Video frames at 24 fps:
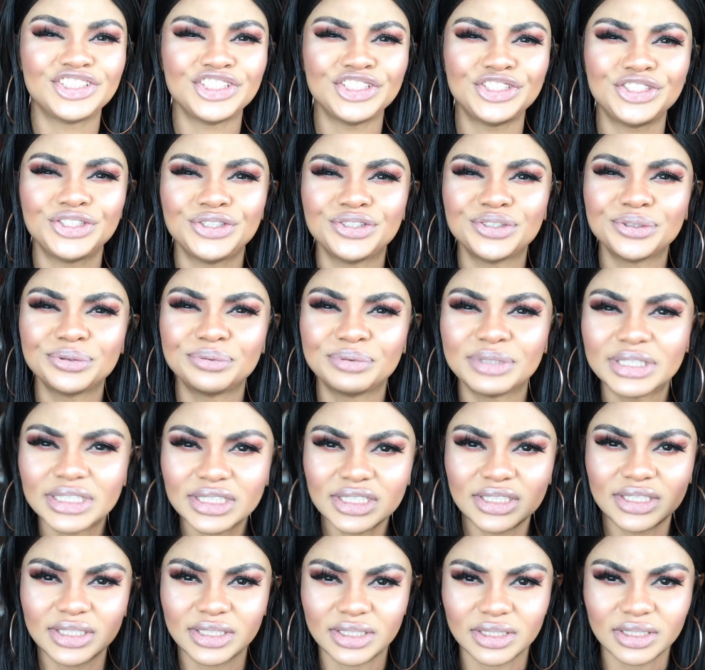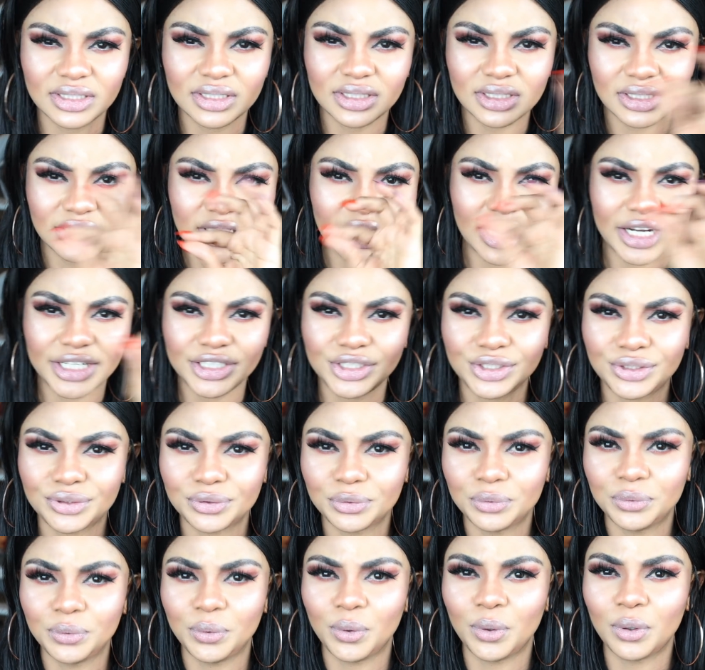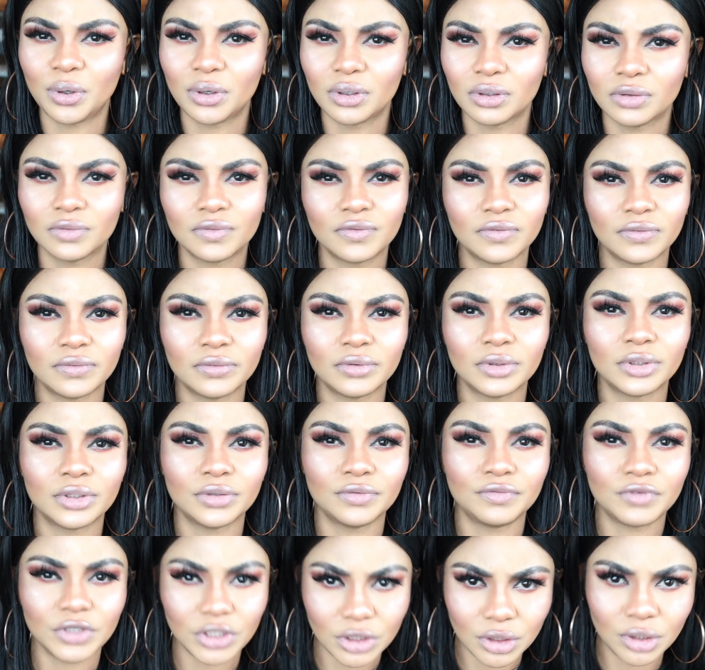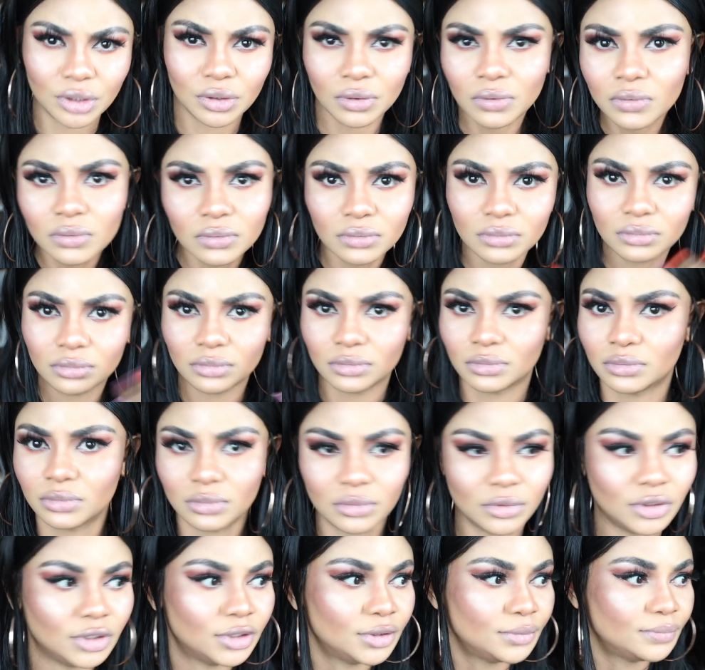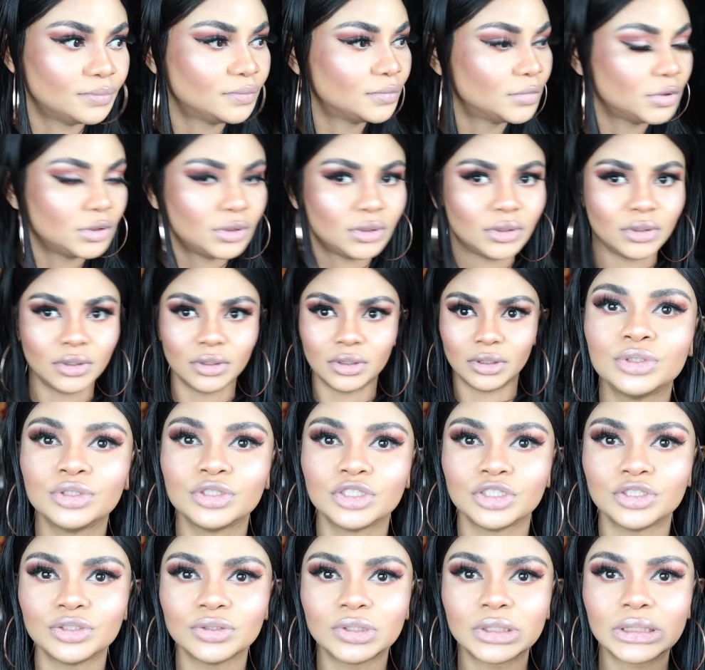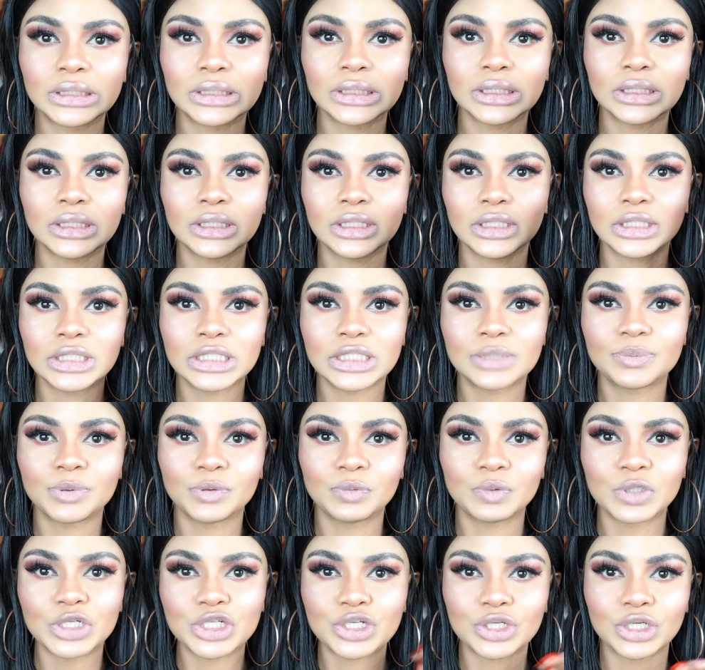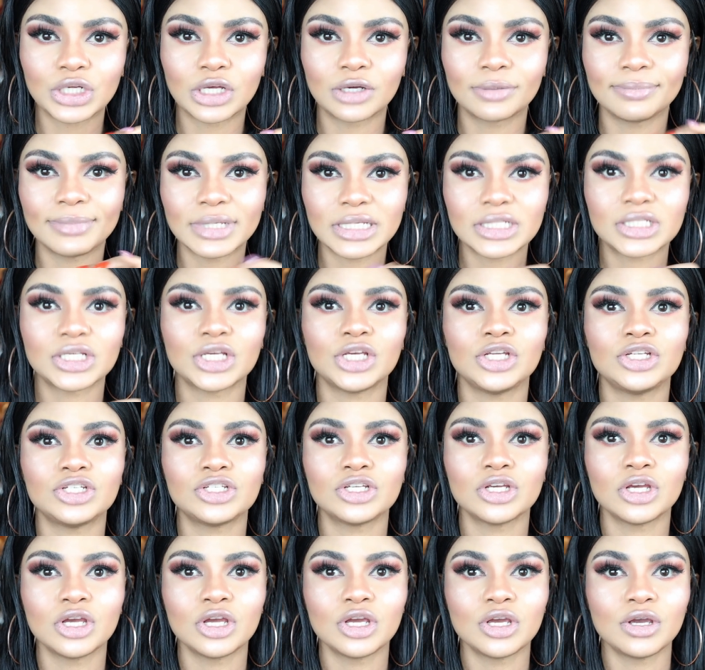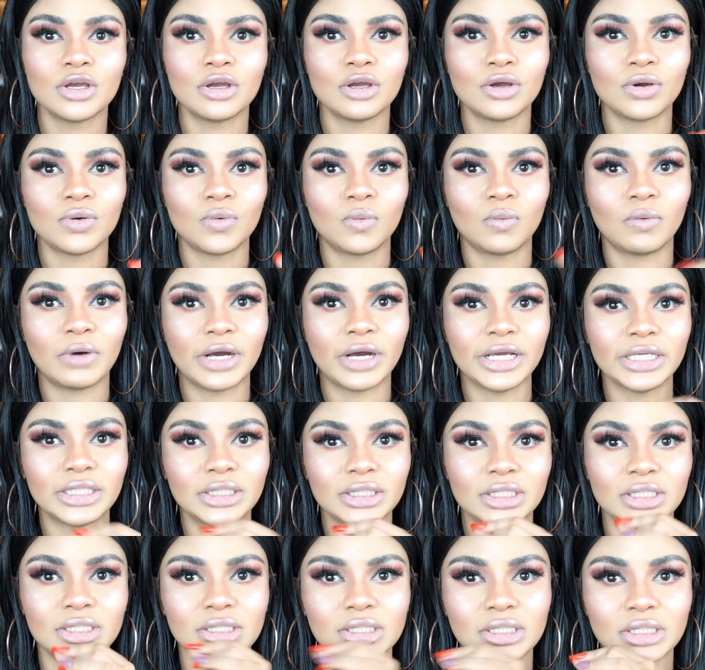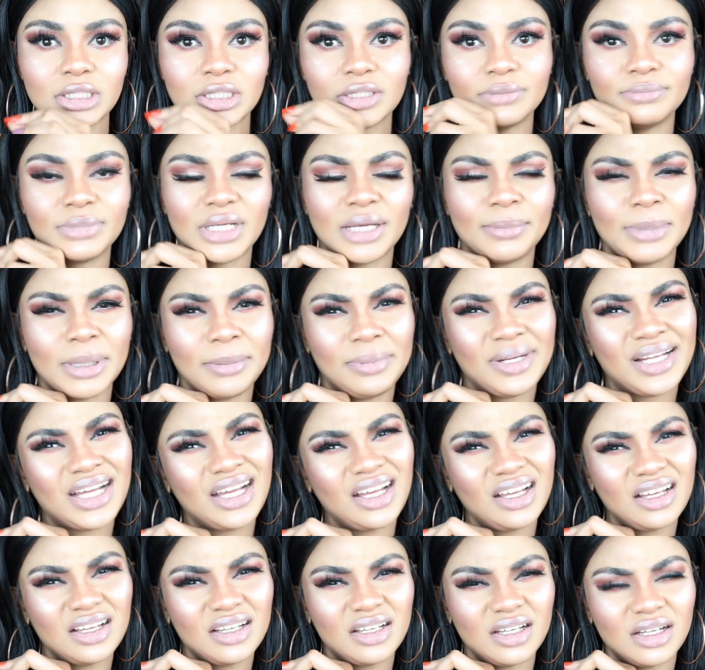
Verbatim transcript: did you read the title of the video? Um, if you see inspirational message, whitening skin, blah, blah, blah,